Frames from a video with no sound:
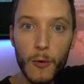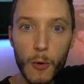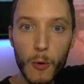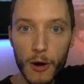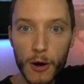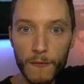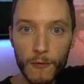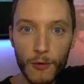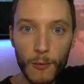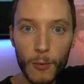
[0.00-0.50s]

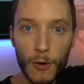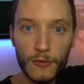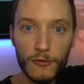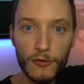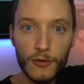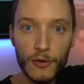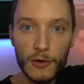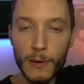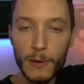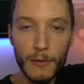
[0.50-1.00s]
horror of World War
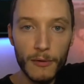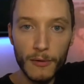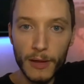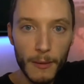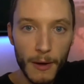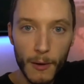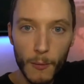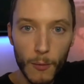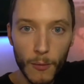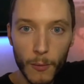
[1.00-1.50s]
II. Do we really
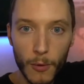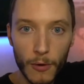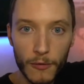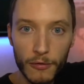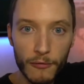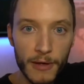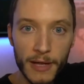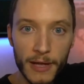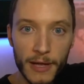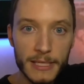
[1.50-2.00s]
want a World War
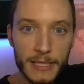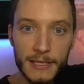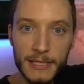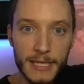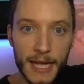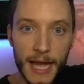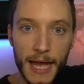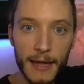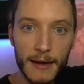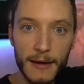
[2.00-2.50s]
III? It's
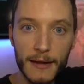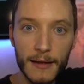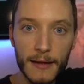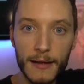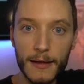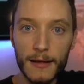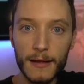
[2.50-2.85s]
insane.